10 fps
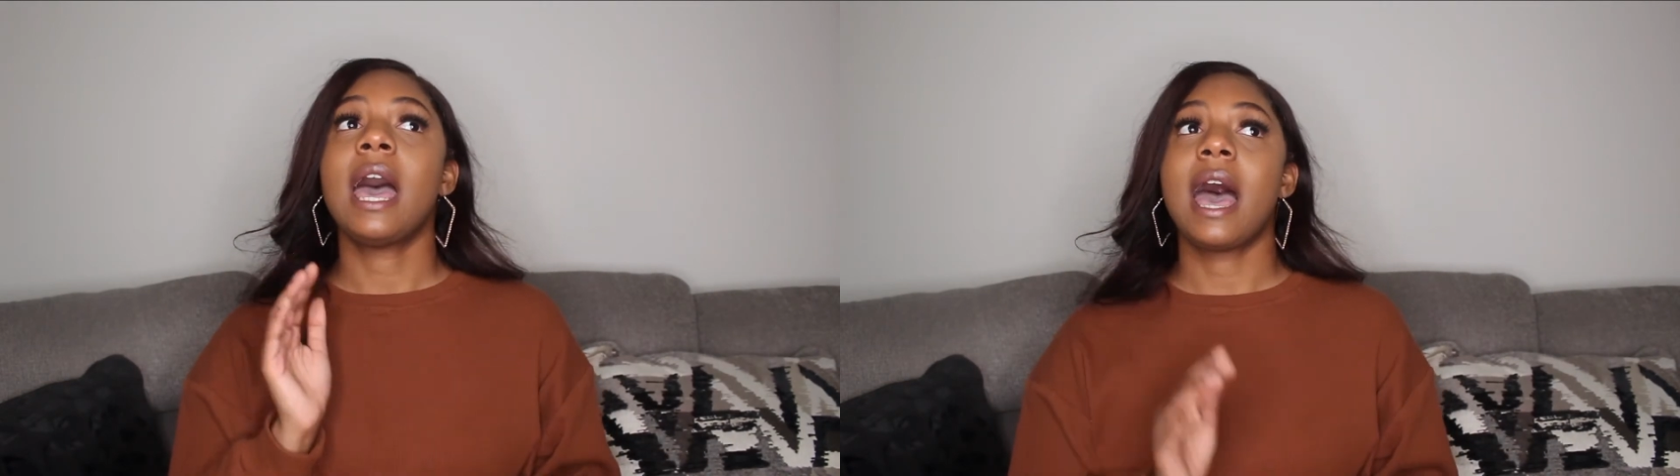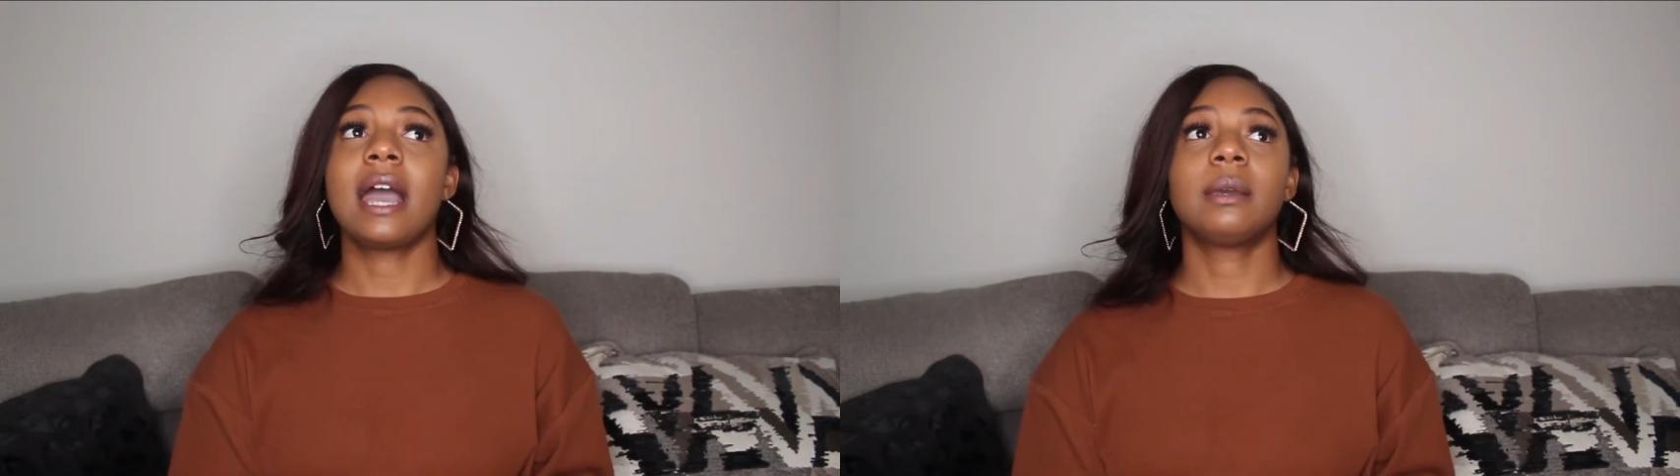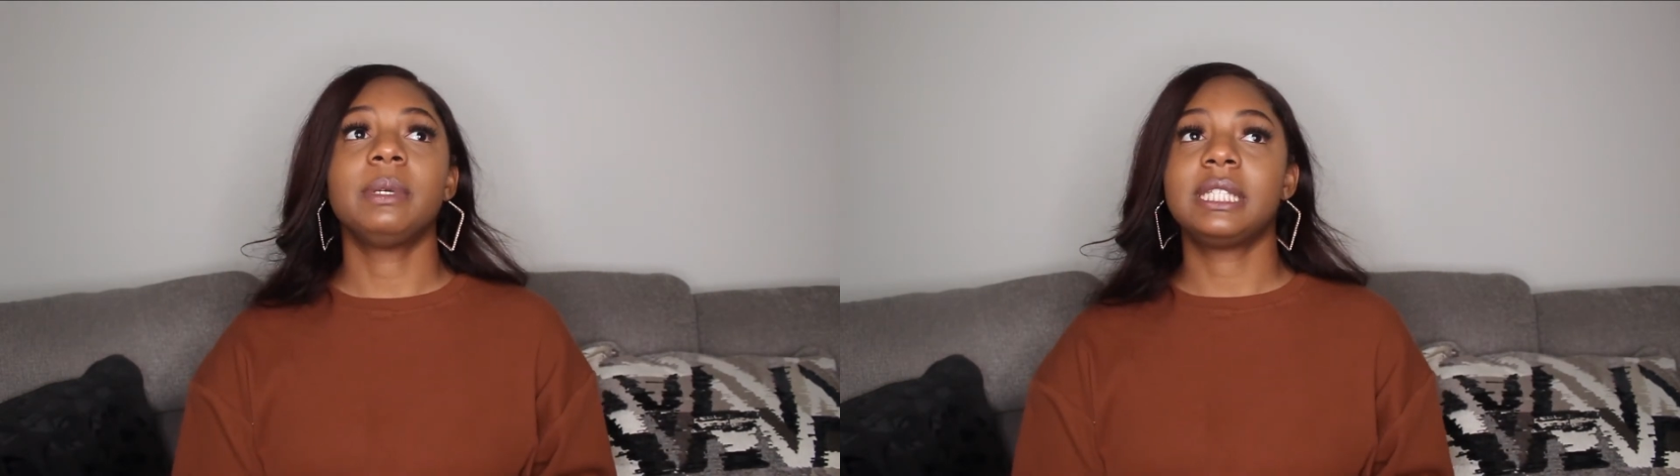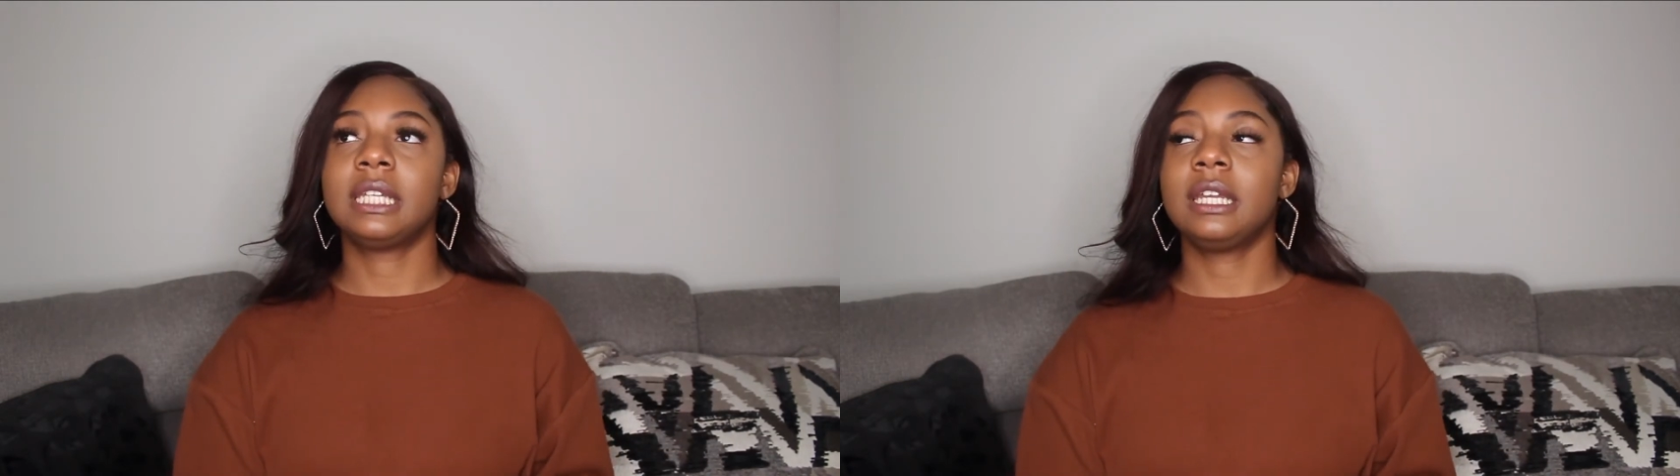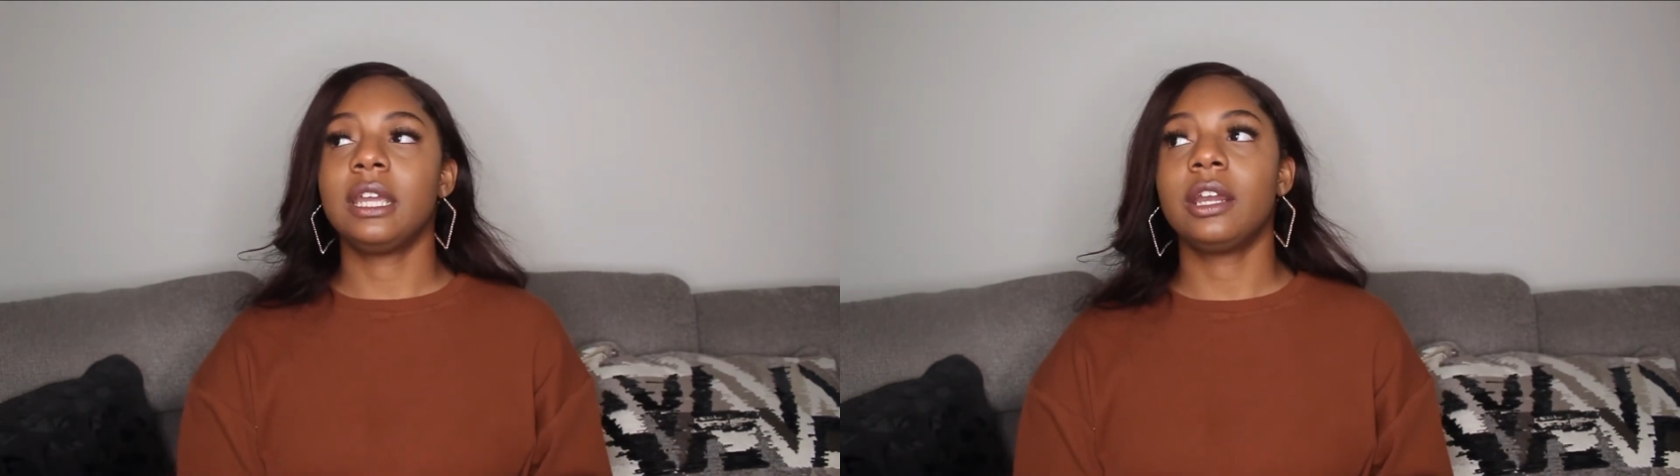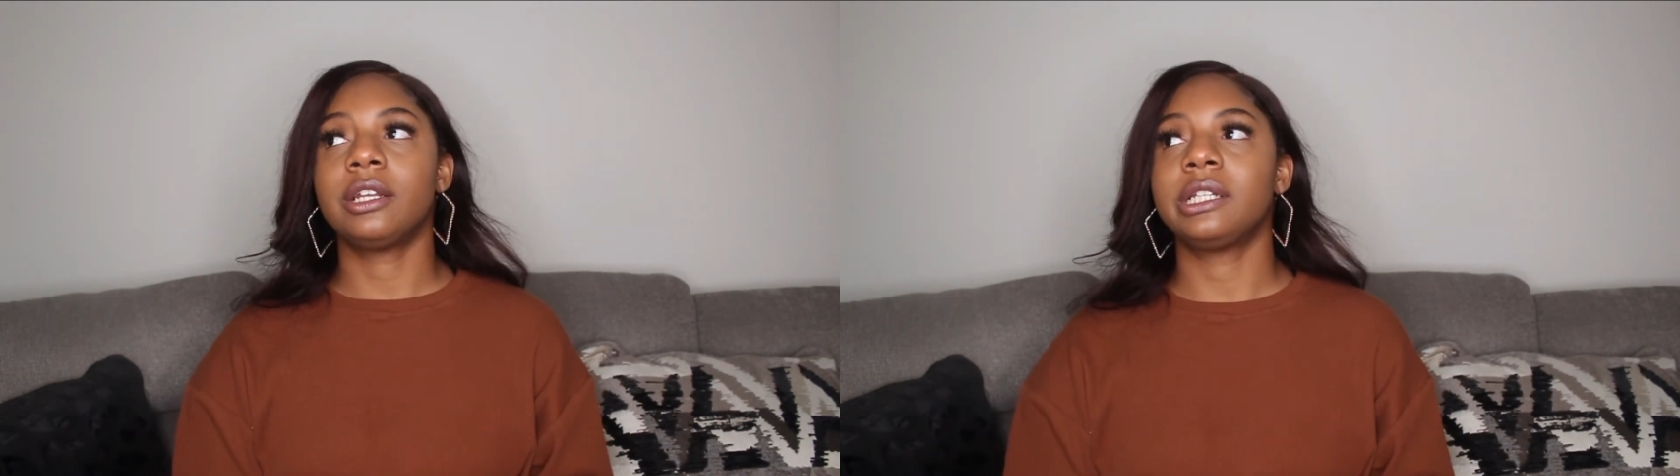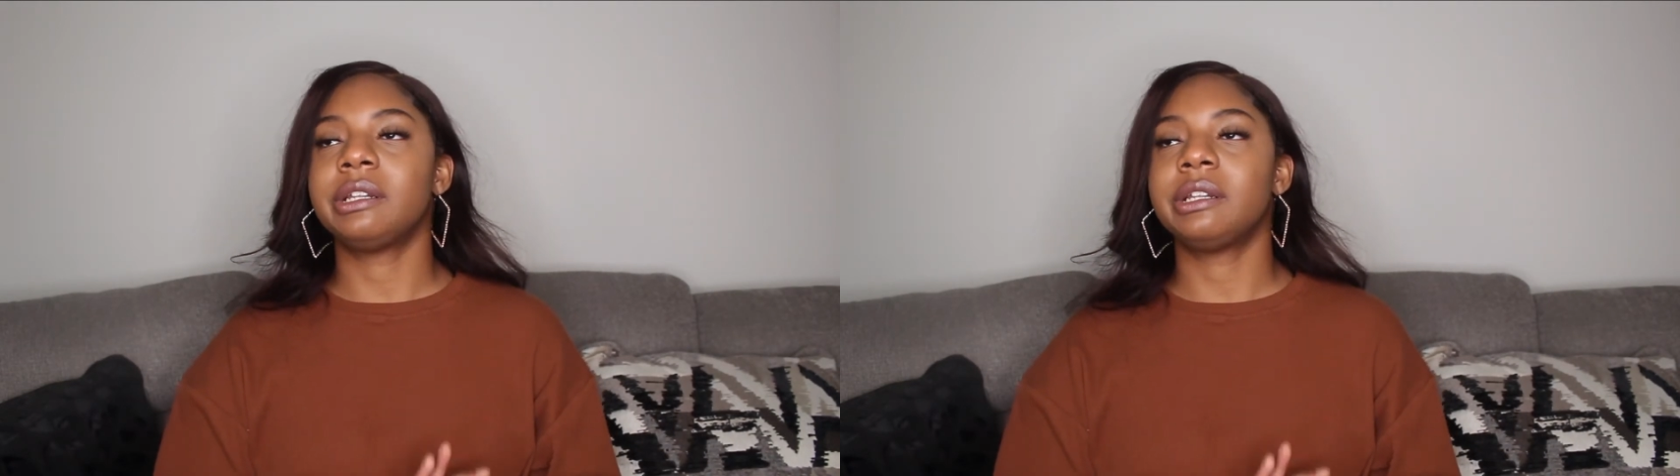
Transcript: I could be sitting here